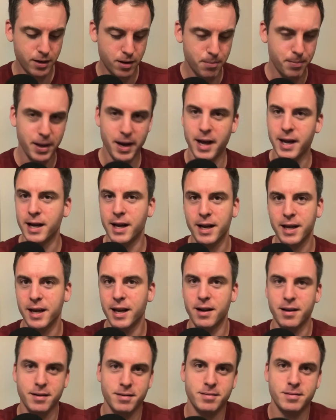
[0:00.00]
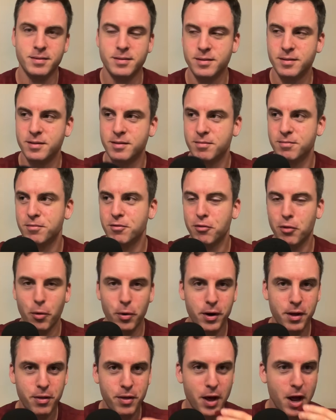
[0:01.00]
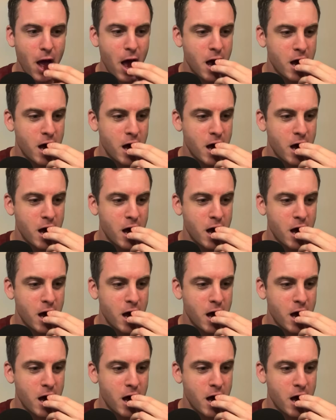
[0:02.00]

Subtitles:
man, I gotta get a Florida thing.